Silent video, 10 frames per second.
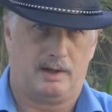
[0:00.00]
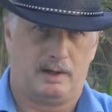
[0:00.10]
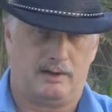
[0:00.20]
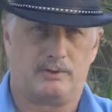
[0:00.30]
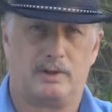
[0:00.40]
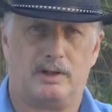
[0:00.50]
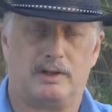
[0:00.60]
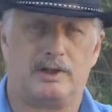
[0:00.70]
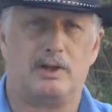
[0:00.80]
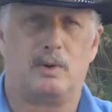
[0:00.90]
Israel
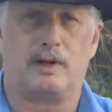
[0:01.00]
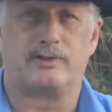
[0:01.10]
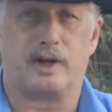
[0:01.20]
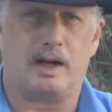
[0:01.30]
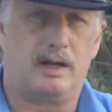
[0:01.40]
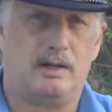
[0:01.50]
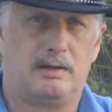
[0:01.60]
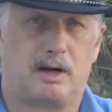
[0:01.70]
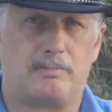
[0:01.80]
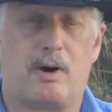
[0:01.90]
and the USA
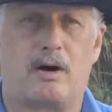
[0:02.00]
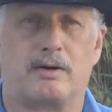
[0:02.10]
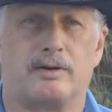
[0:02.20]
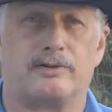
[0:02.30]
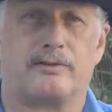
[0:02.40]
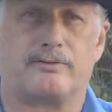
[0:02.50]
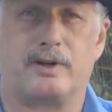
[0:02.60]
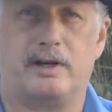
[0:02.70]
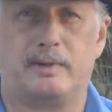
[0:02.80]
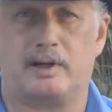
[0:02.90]
are partners in
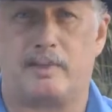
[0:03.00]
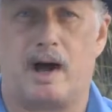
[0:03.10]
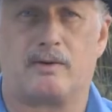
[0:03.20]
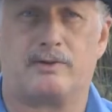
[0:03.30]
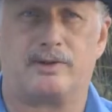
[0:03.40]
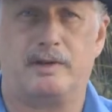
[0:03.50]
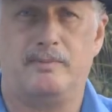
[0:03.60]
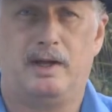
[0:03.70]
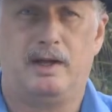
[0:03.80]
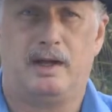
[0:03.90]
freedom and democracy,
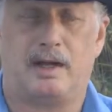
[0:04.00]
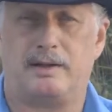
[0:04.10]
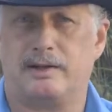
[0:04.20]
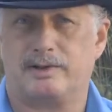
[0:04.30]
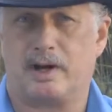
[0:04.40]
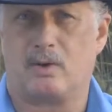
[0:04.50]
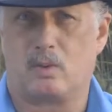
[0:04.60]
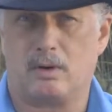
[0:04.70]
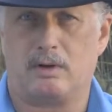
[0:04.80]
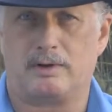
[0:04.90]
and the entire
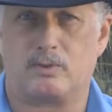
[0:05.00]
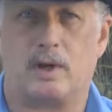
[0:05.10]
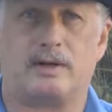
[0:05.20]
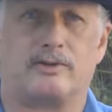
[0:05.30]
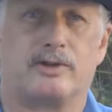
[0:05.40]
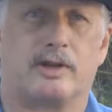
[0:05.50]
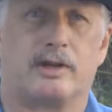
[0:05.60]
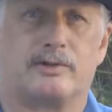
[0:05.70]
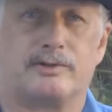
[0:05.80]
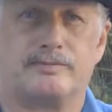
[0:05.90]
world is witness to
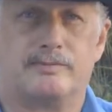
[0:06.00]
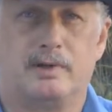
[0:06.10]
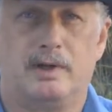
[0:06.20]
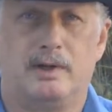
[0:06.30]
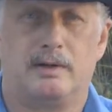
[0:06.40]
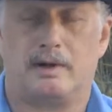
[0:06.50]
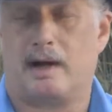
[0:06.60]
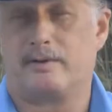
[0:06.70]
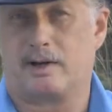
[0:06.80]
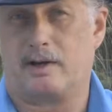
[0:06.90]
this.
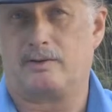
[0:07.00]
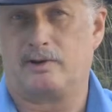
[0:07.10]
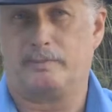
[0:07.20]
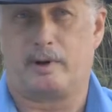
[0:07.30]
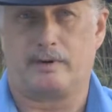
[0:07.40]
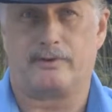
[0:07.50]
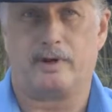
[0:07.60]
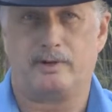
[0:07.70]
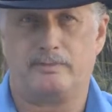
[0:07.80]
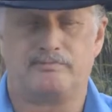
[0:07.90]
Neither country is
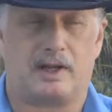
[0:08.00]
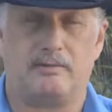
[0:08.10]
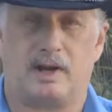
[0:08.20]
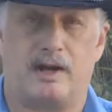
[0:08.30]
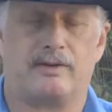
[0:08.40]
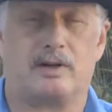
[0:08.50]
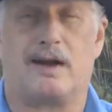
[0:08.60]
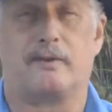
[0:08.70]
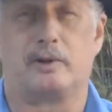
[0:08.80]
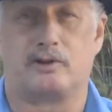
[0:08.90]
perfect, and neither
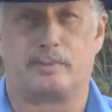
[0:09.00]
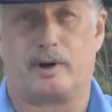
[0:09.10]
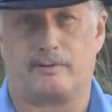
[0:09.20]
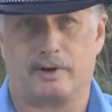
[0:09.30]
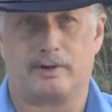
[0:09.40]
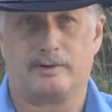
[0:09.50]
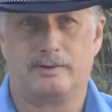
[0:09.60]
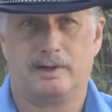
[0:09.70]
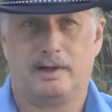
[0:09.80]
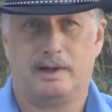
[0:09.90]
government is perfect.
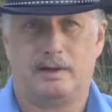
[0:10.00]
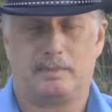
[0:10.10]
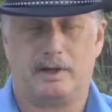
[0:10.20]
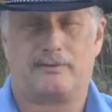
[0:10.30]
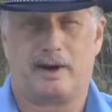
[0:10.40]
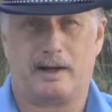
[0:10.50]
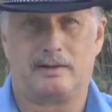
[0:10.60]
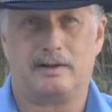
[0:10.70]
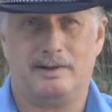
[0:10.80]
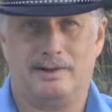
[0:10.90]
But
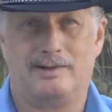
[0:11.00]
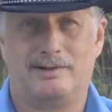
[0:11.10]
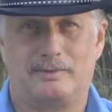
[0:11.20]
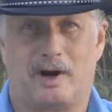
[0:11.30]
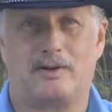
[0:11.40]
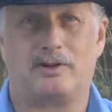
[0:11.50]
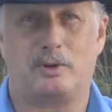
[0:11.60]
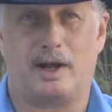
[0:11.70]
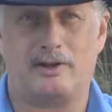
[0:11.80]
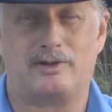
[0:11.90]
frankly, our
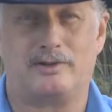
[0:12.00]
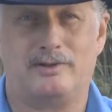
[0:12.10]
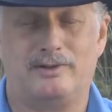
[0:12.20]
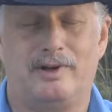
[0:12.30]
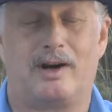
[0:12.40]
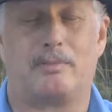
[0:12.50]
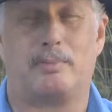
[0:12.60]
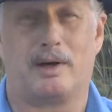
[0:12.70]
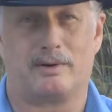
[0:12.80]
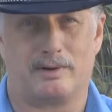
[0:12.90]
two nations are
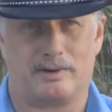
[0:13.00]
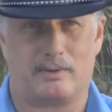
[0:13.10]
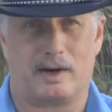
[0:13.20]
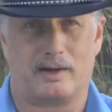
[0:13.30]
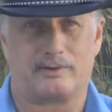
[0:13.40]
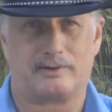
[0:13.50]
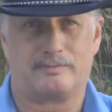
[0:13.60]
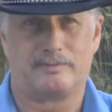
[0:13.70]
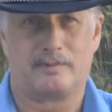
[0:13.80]
better than the rest.